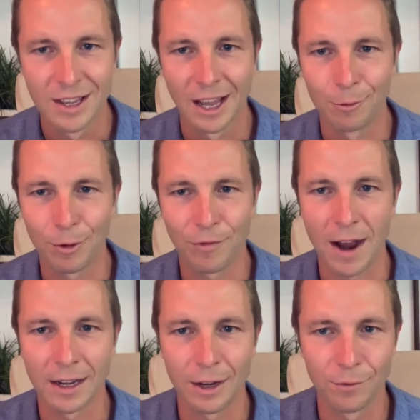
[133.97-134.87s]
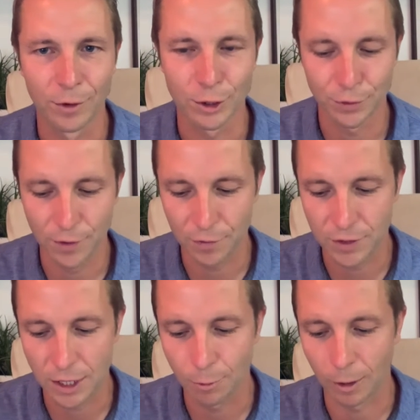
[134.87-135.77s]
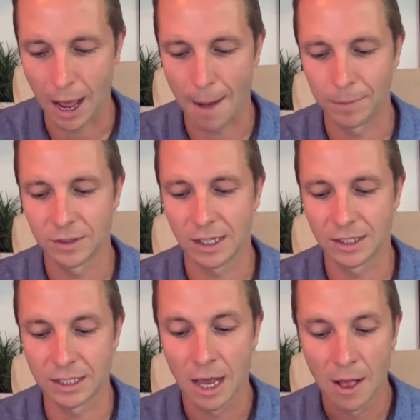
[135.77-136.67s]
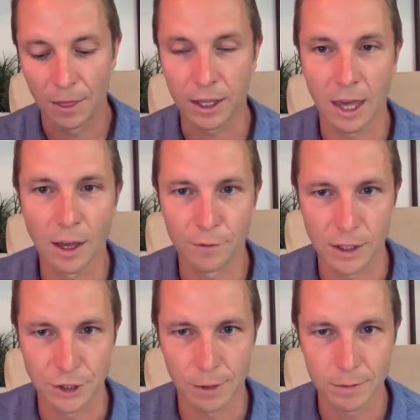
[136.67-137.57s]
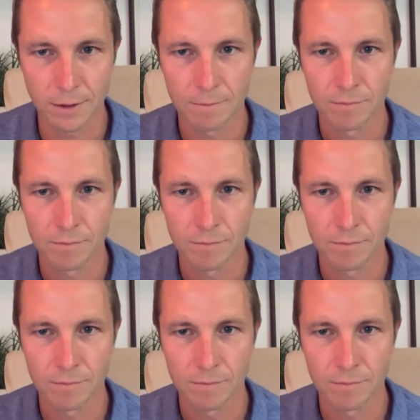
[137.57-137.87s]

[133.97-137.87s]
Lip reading: And we find in verse 15 what happens. It says, the king of Egypt,